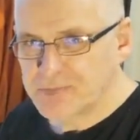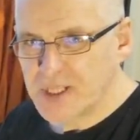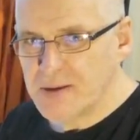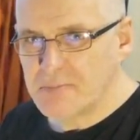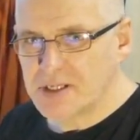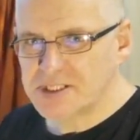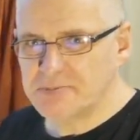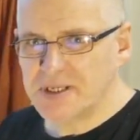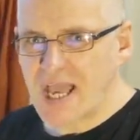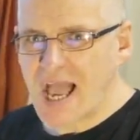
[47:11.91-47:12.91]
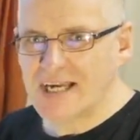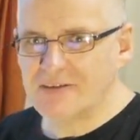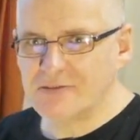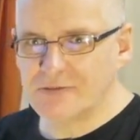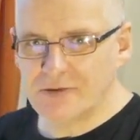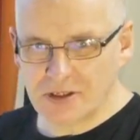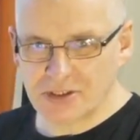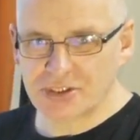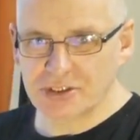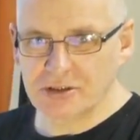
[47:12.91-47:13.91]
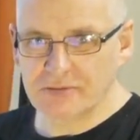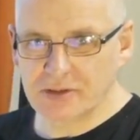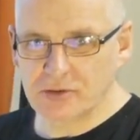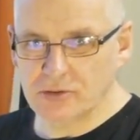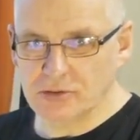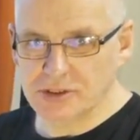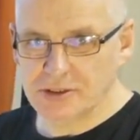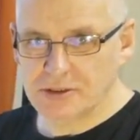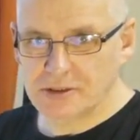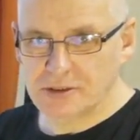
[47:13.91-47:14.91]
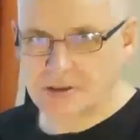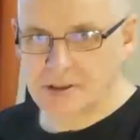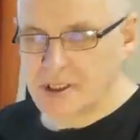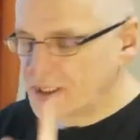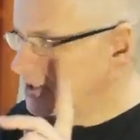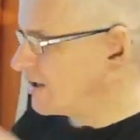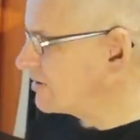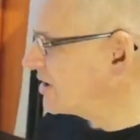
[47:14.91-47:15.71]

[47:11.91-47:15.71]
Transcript: it must be an inversion of a chord. Now I'm going